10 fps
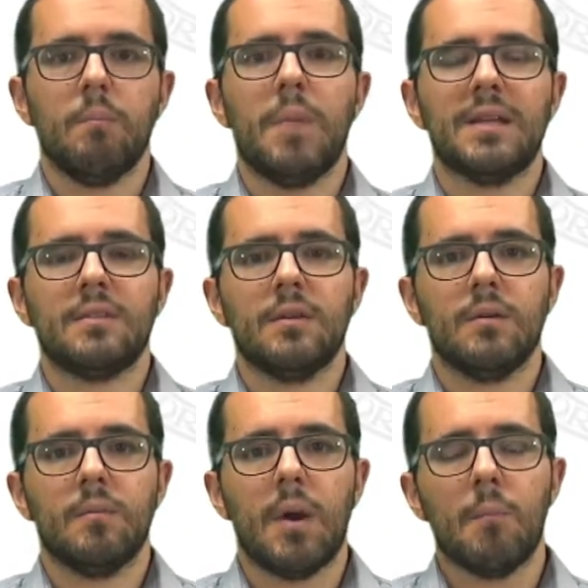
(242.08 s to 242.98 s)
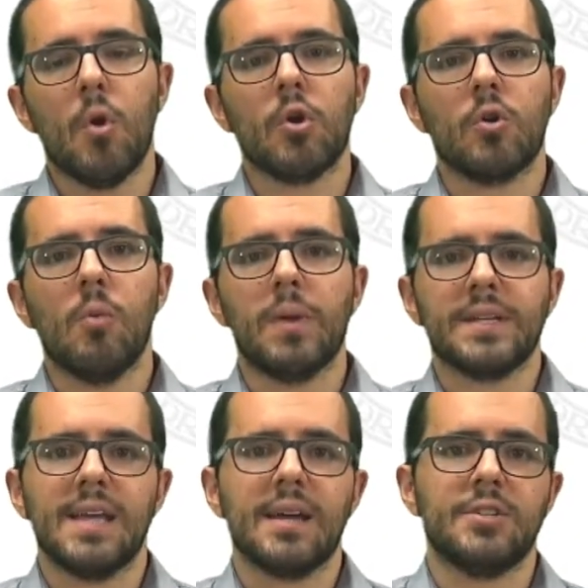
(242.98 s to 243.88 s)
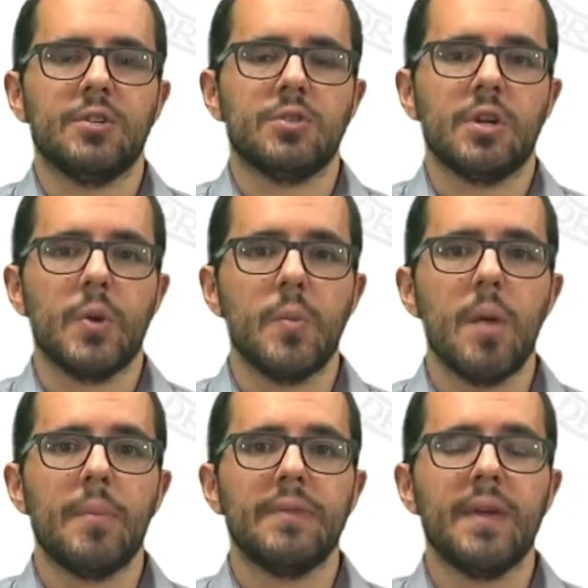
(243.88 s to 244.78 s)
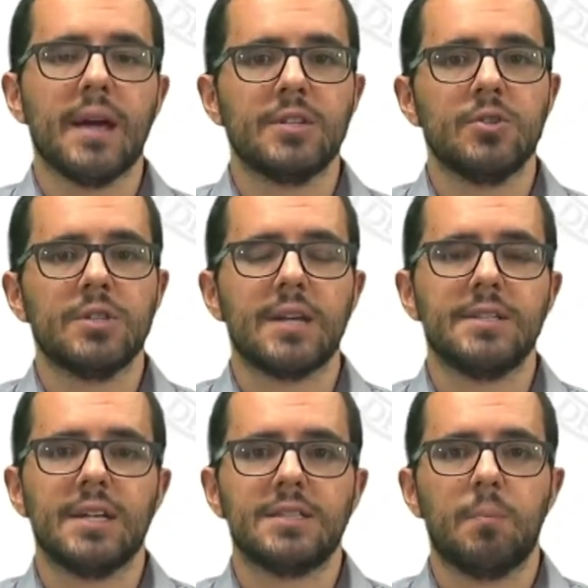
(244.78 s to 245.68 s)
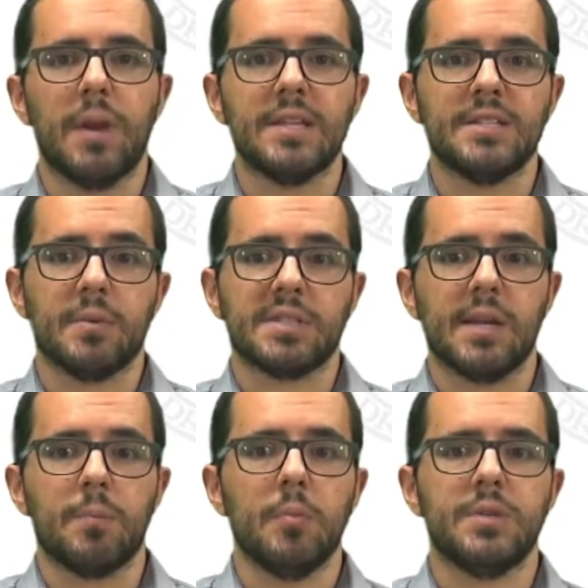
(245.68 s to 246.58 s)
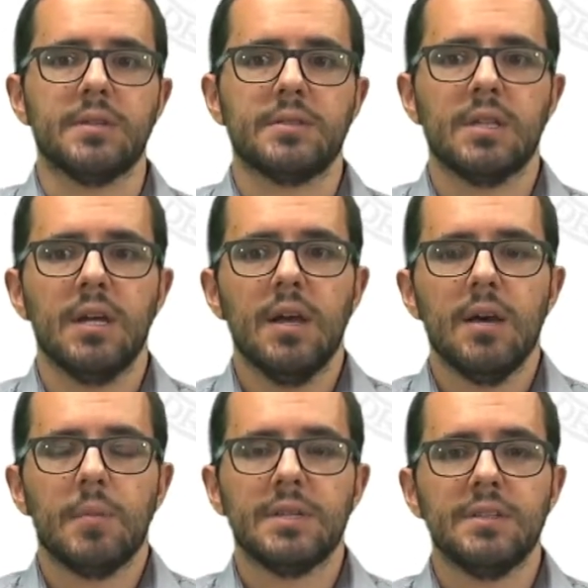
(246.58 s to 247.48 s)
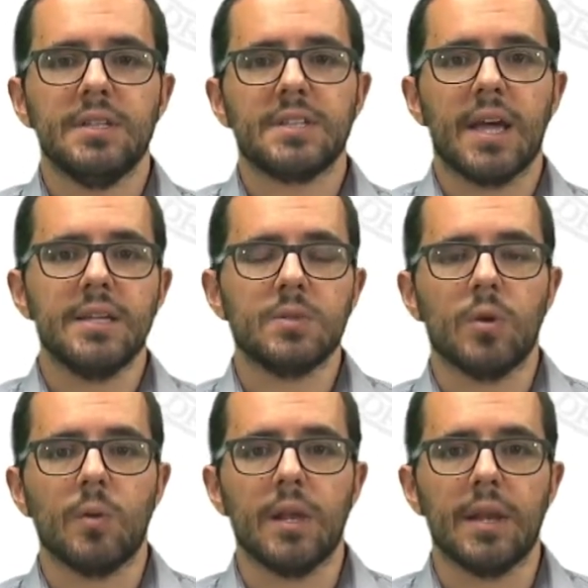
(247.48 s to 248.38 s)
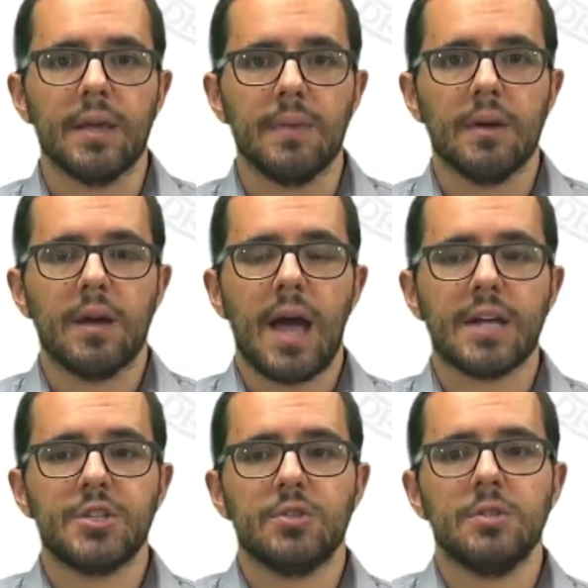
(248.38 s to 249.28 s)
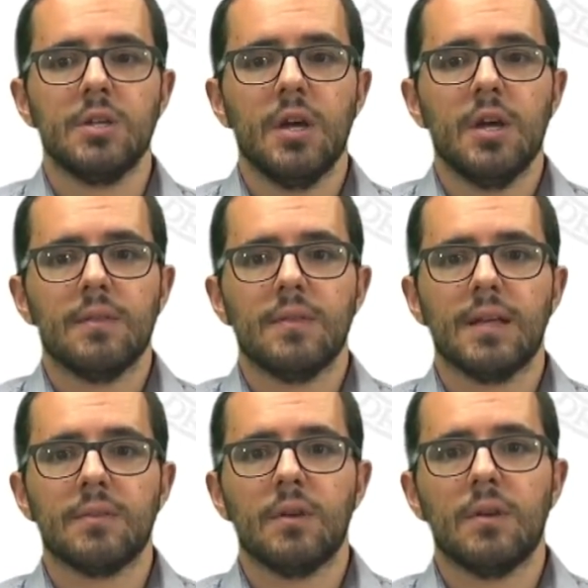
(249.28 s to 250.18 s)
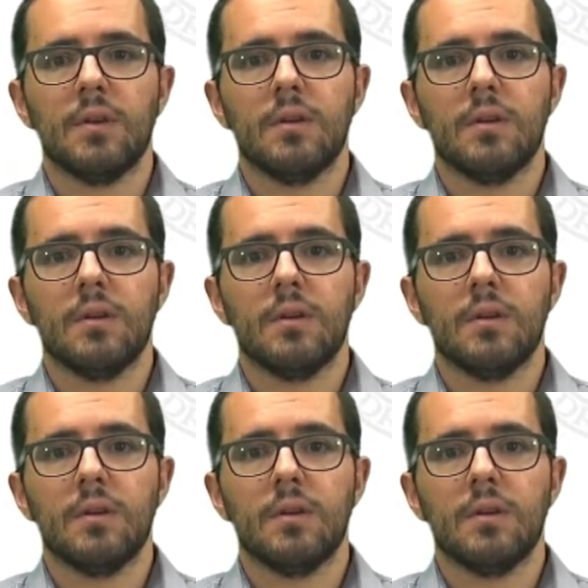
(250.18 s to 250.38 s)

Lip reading: but more complex actions. Remember, the actions are just plain JavaScript objects, but in this case we will need actions that